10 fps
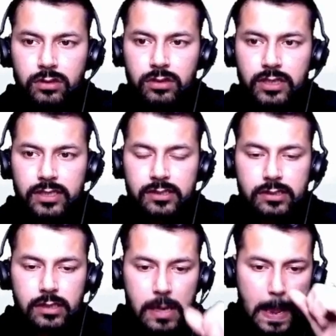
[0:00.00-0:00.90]

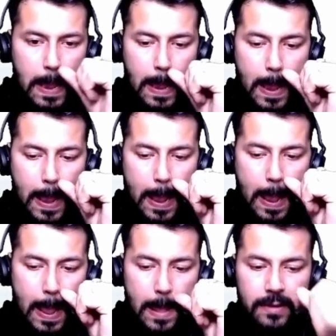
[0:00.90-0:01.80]
Let's
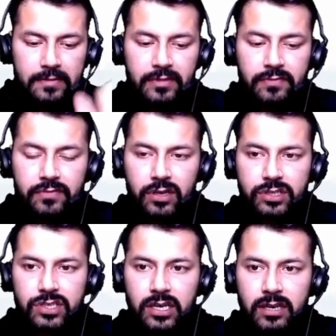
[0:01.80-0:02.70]
the
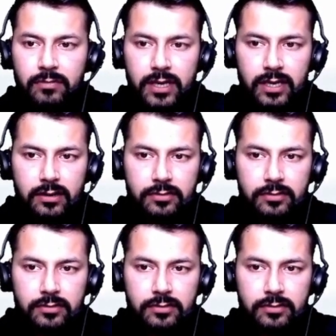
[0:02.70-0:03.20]
function name del.